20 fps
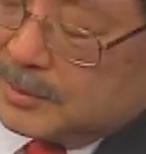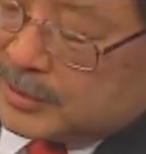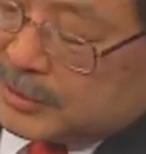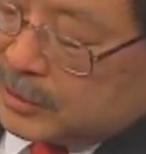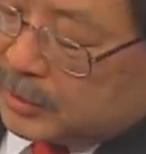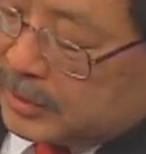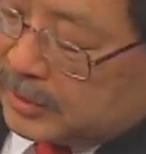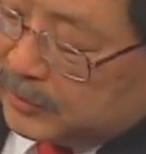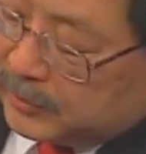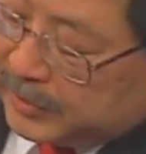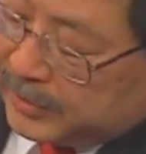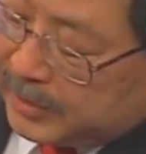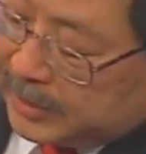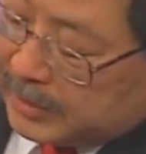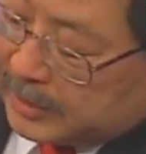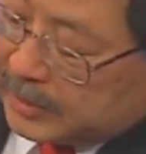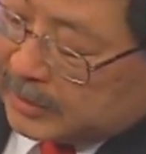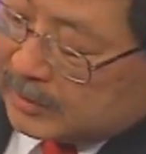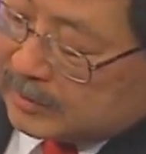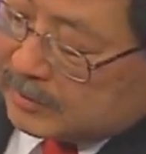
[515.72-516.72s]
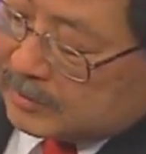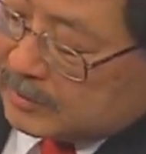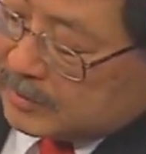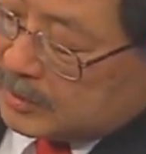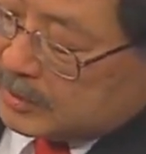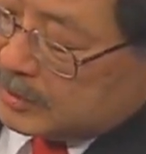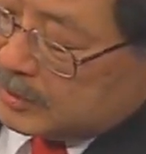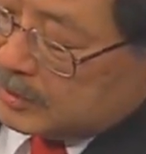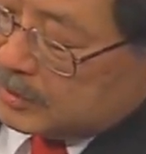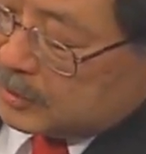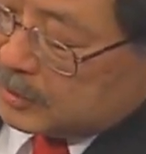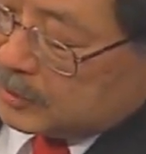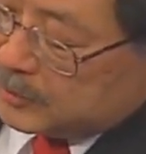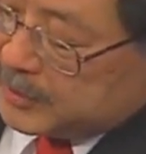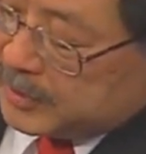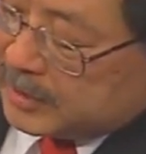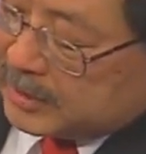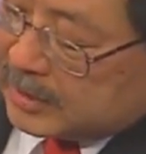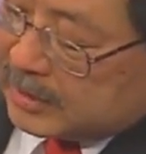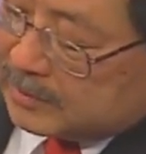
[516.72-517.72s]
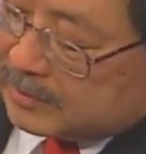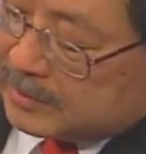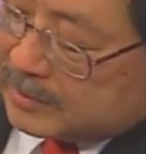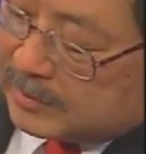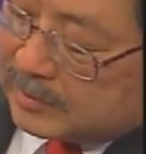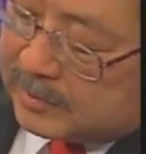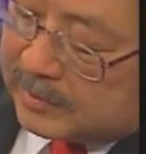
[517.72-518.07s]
starting with here, open it up,